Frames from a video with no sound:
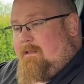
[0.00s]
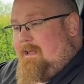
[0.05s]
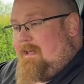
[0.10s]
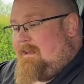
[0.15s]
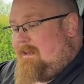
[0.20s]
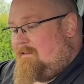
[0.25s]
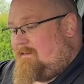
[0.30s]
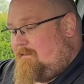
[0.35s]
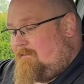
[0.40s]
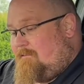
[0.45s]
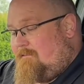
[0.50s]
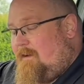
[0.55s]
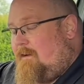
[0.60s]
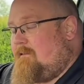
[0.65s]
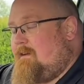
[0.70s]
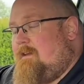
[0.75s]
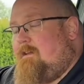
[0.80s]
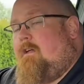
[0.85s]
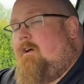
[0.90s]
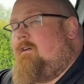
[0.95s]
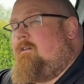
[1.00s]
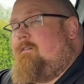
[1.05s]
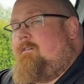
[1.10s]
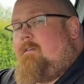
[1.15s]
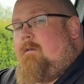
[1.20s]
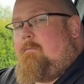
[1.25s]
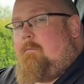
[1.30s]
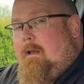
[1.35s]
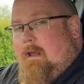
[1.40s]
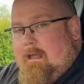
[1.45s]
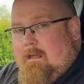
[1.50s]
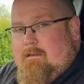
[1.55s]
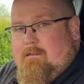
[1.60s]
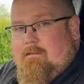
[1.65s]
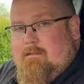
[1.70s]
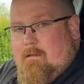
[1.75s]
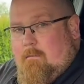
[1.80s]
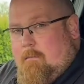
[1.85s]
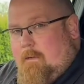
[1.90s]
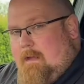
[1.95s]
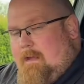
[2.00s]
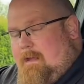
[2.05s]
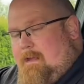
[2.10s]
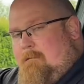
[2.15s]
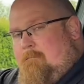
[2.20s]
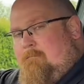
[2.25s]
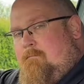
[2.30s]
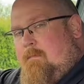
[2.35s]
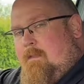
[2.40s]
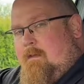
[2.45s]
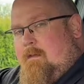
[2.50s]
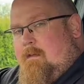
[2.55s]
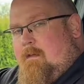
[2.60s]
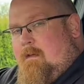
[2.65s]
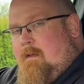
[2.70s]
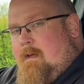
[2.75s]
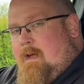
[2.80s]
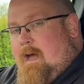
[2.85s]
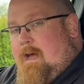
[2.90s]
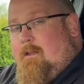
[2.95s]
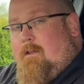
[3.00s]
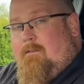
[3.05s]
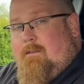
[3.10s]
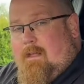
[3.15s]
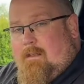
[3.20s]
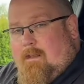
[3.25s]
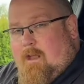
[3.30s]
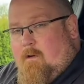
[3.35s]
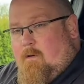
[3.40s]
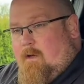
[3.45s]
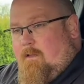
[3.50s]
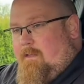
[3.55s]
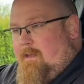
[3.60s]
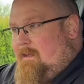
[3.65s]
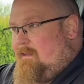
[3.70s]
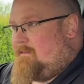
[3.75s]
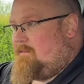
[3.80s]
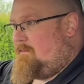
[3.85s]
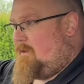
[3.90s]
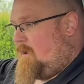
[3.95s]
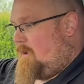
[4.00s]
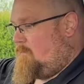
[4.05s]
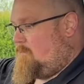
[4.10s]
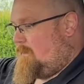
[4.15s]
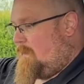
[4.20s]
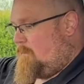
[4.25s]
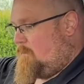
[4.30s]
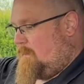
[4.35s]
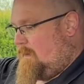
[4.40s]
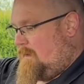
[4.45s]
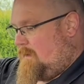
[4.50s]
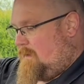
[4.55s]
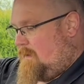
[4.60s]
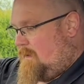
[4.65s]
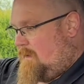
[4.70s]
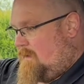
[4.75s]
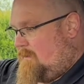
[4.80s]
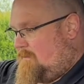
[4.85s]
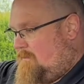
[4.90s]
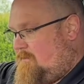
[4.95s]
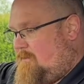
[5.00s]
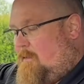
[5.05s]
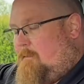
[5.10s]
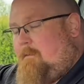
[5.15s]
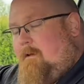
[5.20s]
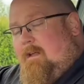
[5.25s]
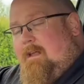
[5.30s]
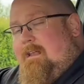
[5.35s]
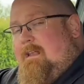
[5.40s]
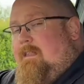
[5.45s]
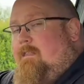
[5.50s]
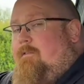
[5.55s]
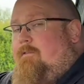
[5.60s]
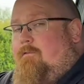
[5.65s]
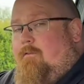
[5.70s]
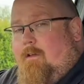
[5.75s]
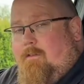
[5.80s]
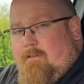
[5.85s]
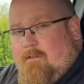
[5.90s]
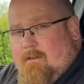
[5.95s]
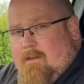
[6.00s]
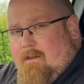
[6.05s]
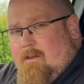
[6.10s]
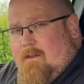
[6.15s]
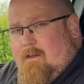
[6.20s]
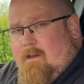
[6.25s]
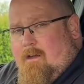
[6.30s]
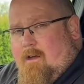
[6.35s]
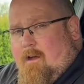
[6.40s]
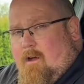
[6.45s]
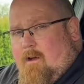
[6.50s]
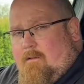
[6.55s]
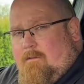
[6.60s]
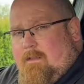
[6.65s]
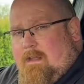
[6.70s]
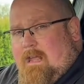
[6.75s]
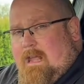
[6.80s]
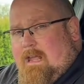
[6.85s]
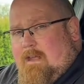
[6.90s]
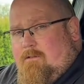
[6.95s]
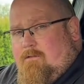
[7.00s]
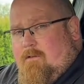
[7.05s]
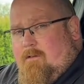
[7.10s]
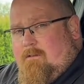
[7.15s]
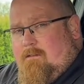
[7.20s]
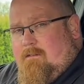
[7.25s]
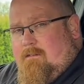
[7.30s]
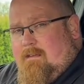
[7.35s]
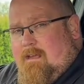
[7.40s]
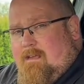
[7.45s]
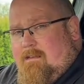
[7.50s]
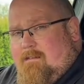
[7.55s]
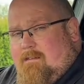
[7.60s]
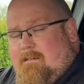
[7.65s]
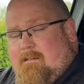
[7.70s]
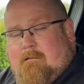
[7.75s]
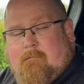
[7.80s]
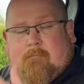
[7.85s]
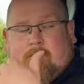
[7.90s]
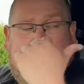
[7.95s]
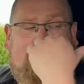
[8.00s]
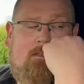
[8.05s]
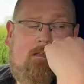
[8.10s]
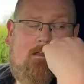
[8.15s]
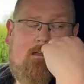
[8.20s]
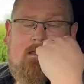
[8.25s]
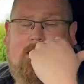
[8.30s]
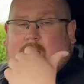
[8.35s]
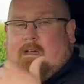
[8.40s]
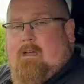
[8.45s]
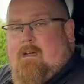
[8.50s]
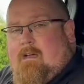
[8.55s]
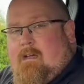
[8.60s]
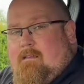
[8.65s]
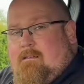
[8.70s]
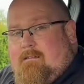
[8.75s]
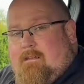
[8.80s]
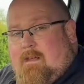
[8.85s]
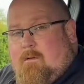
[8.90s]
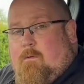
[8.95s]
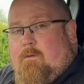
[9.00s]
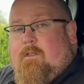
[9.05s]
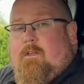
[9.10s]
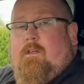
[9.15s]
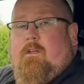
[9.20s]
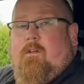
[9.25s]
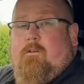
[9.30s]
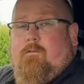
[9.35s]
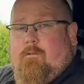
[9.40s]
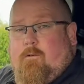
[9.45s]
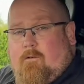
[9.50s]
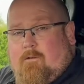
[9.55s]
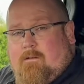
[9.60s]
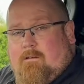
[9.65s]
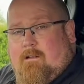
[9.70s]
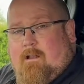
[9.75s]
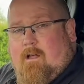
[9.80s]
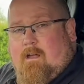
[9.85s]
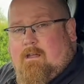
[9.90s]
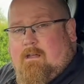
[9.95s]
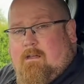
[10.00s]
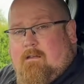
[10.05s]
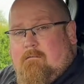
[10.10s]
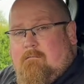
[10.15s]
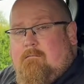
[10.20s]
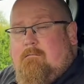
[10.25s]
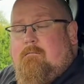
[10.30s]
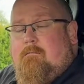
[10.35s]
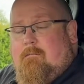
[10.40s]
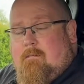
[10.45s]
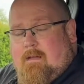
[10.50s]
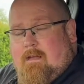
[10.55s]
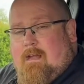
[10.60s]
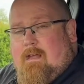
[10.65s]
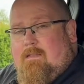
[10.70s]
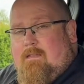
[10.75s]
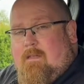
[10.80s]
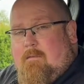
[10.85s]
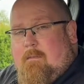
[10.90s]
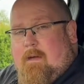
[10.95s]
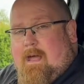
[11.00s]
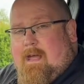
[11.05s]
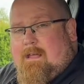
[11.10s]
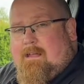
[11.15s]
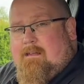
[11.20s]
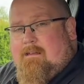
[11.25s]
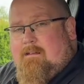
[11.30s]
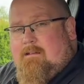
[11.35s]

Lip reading: It is a very nice place to be. And on that note, I think it's time that we stop looking at the front of the e-tron seats and see what the Q4 is like in the back.